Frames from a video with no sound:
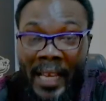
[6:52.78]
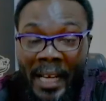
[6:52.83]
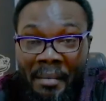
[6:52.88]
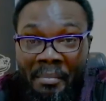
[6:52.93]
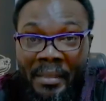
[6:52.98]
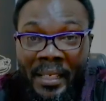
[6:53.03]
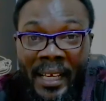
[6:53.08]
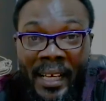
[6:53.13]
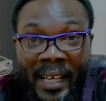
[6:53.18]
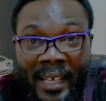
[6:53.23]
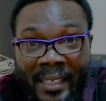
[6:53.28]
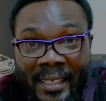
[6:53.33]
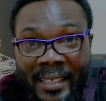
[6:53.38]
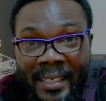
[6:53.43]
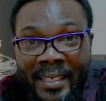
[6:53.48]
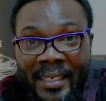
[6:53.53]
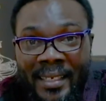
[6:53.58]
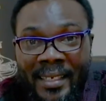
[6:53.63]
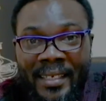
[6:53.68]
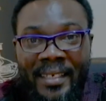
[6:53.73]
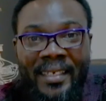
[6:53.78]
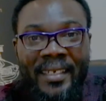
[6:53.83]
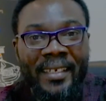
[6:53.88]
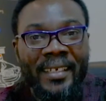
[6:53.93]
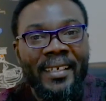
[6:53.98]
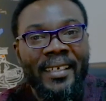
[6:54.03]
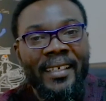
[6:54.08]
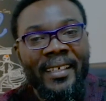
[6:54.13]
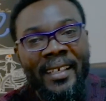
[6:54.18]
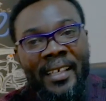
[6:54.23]
am D'Artist,
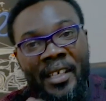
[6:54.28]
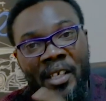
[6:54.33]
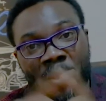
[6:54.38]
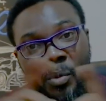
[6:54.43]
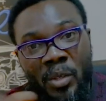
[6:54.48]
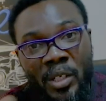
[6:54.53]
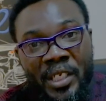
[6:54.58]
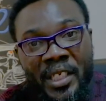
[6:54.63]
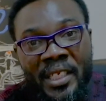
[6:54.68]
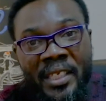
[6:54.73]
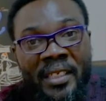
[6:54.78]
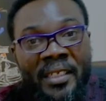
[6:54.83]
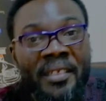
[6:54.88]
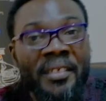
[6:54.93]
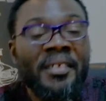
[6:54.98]
and you're watching